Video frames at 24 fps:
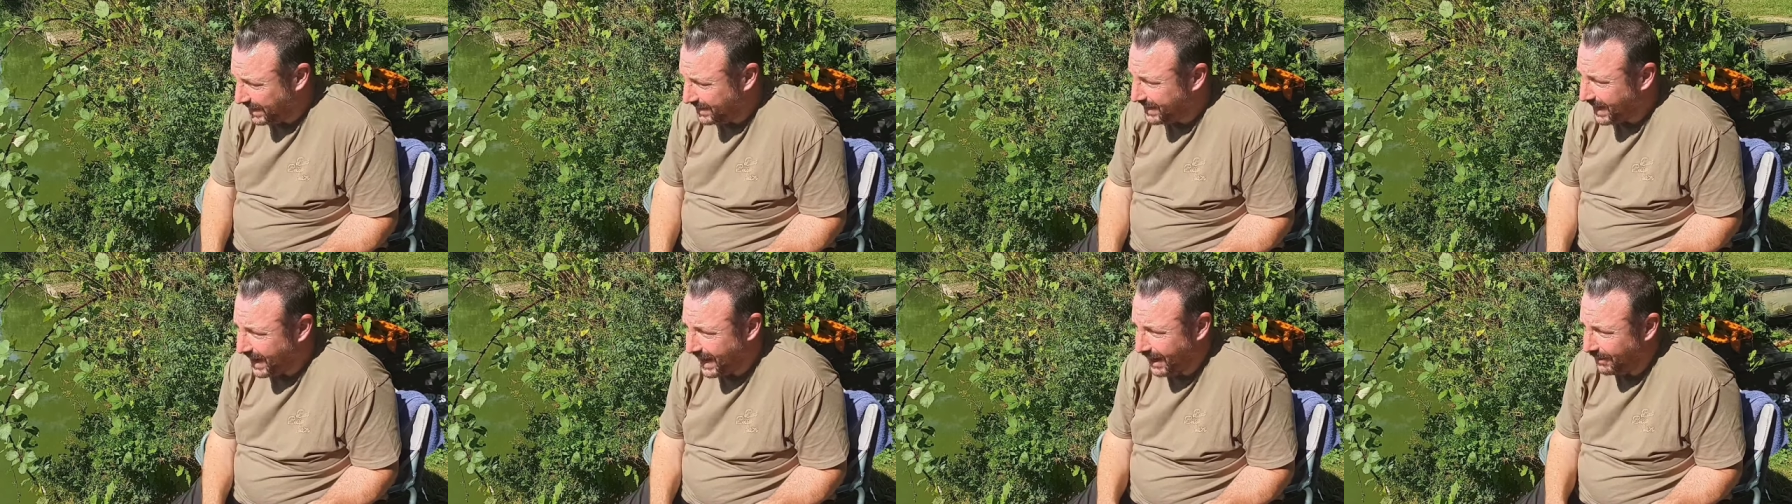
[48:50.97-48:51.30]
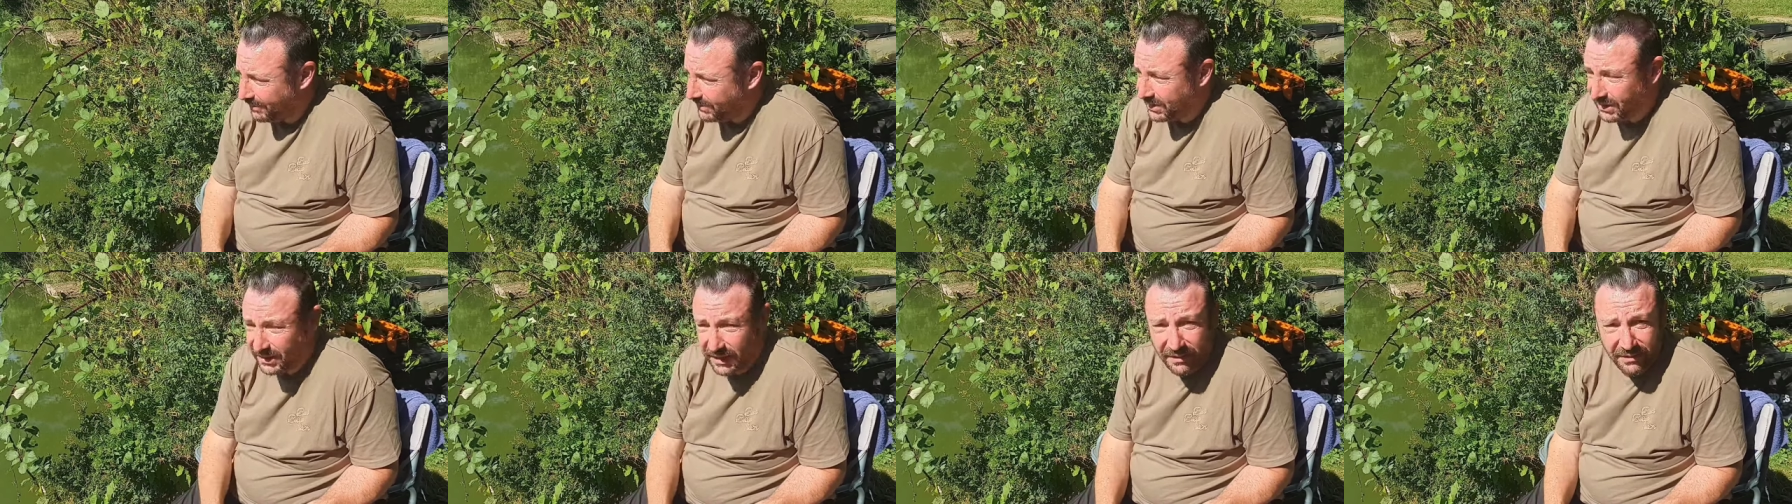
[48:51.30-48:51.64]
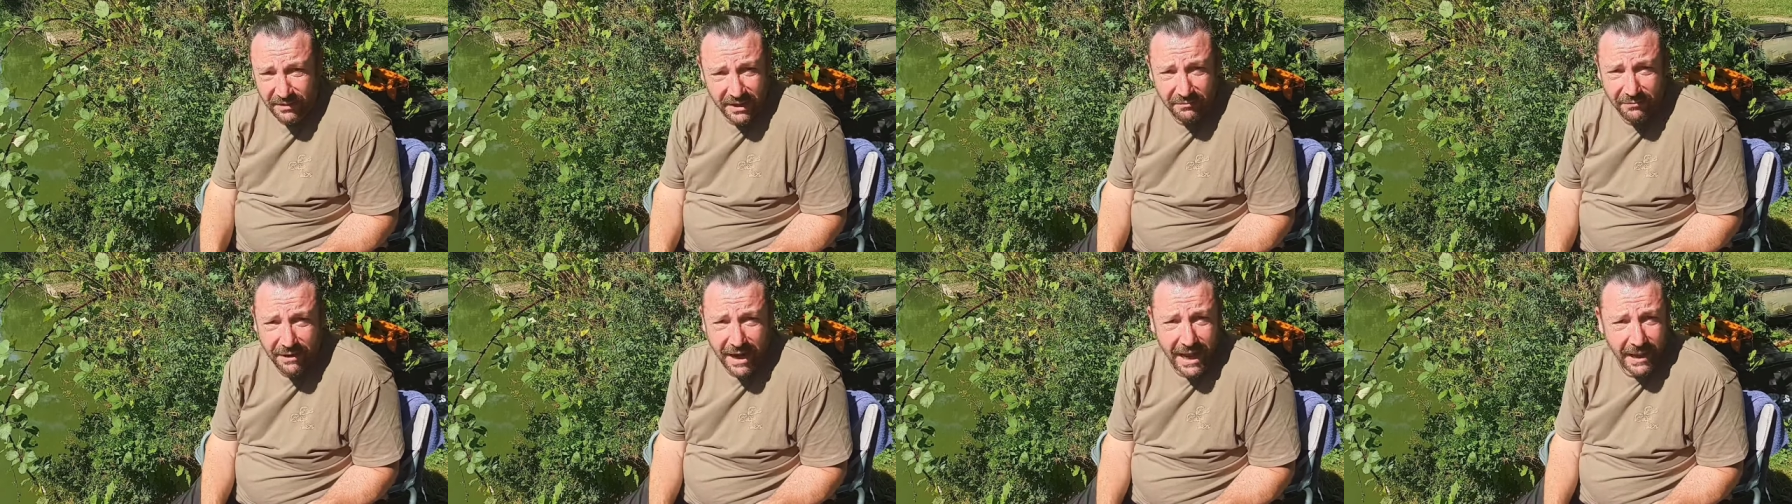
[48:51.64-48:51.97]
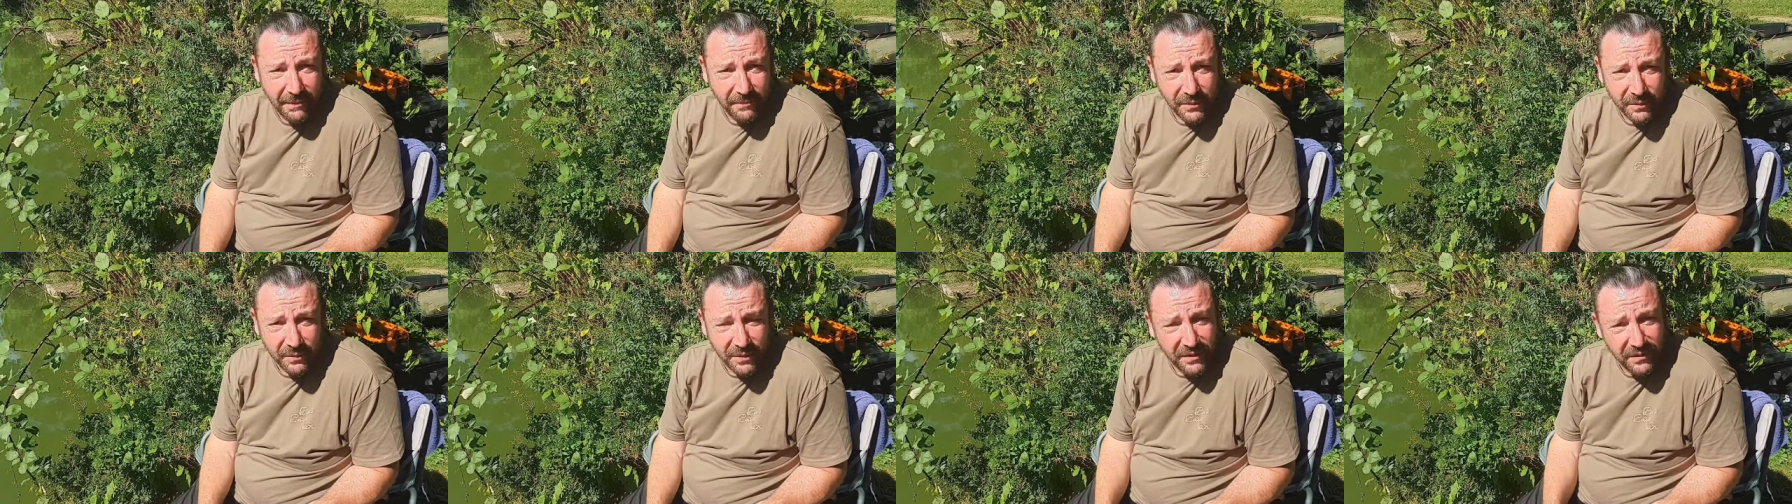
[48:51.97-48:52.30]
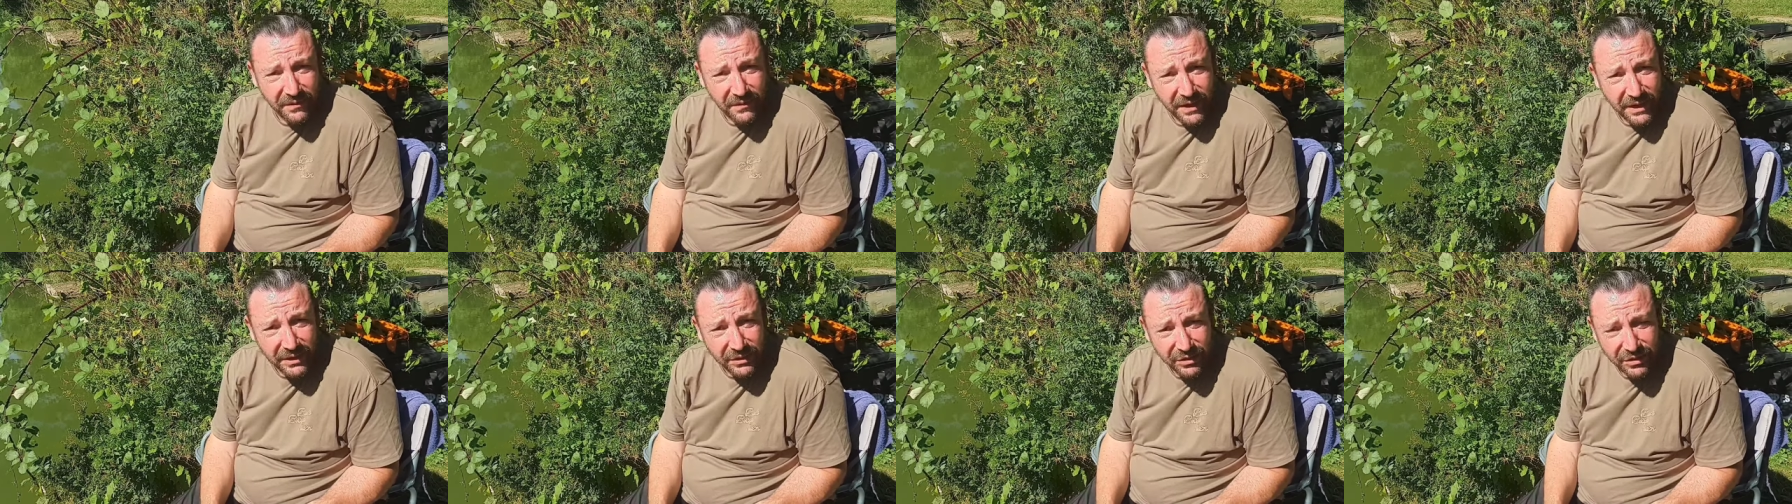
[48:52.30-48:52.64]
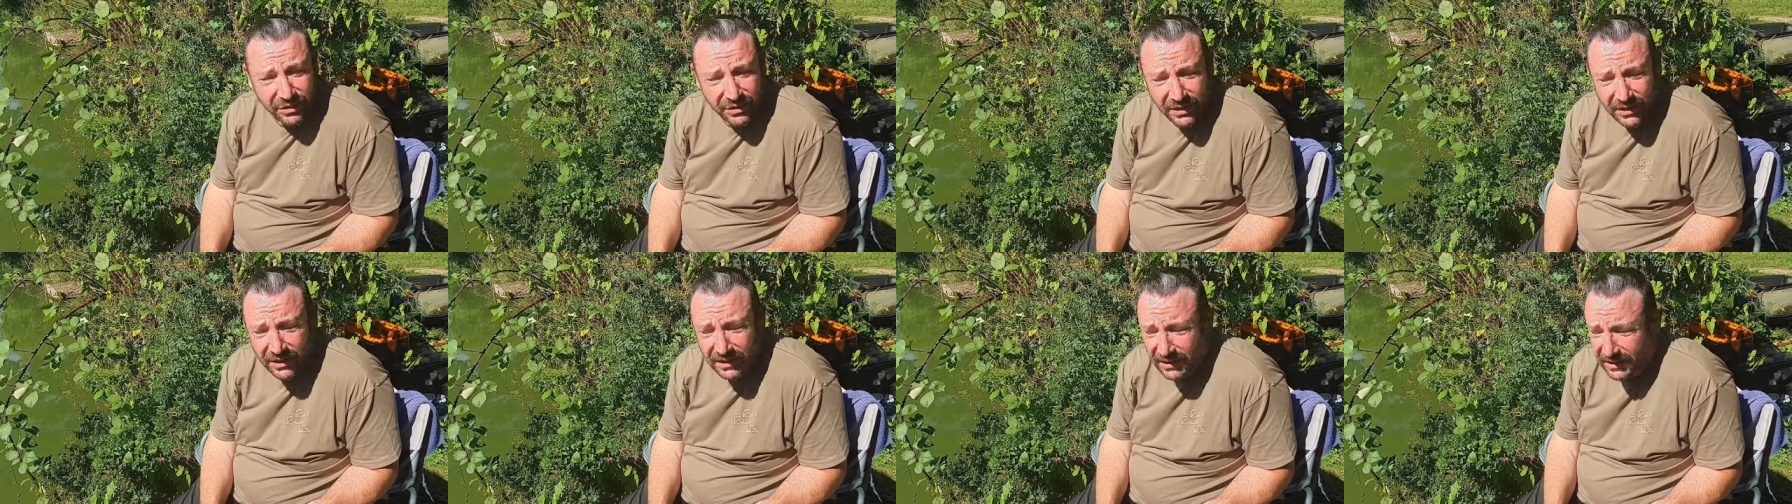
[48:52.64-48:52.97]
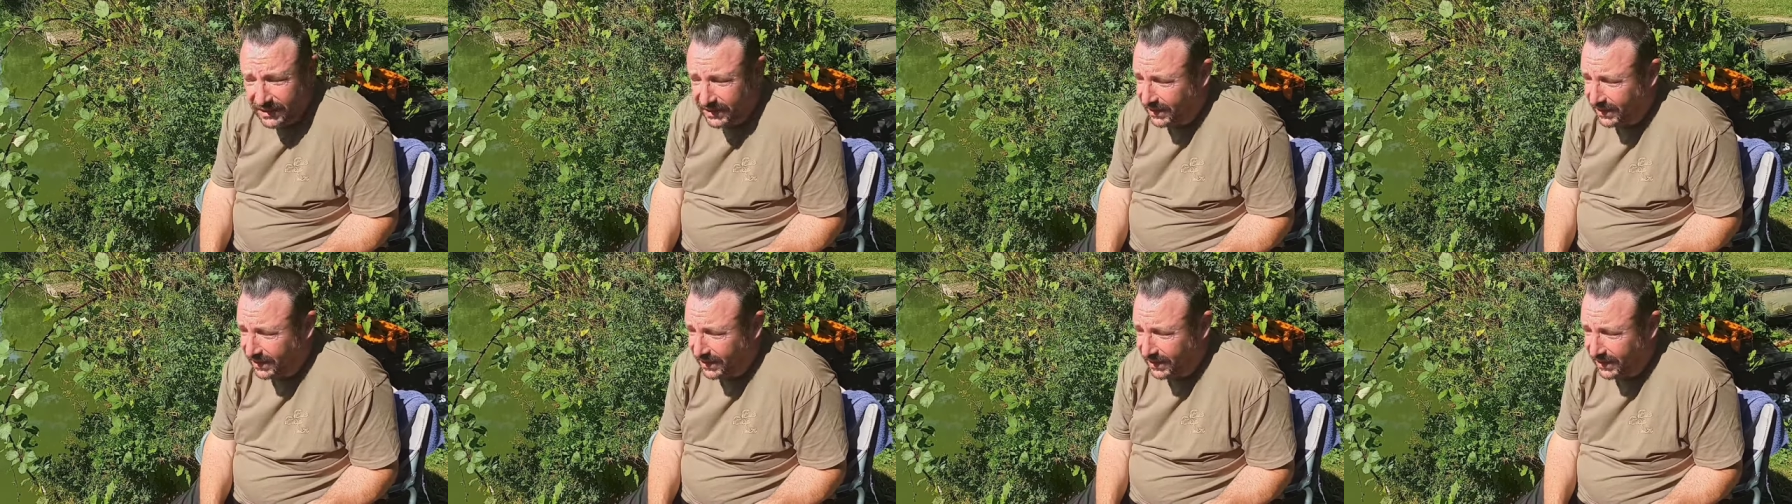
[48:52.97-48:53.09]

It's absolutely rammed with fish,